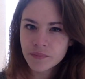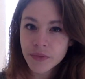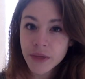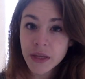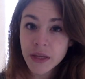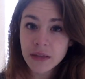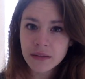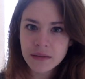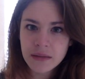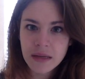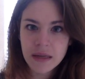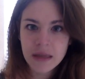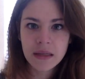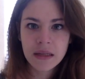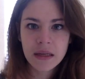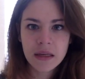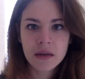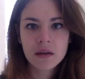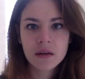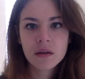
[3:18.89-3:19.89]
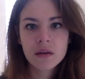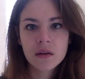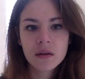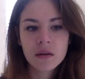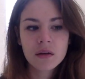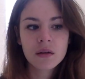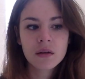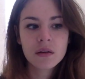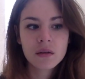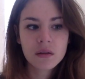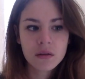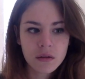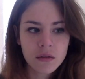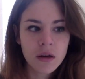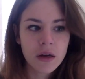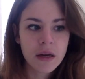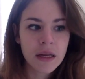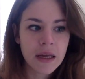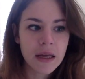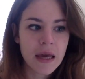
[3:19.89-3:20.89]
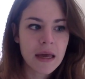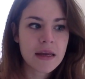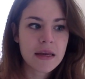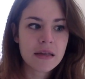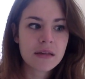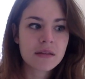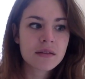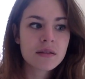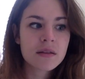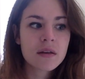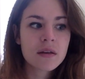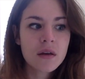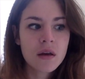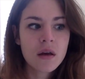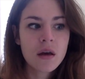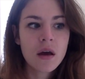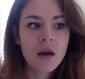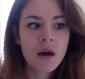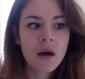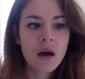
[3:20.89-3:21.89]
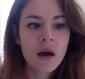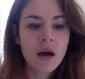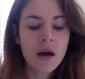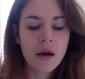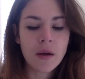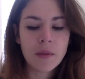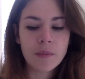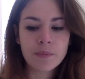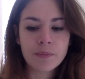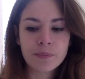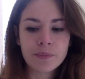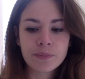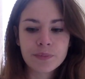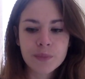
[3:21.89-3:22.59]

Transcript: like daily chronic headaches. And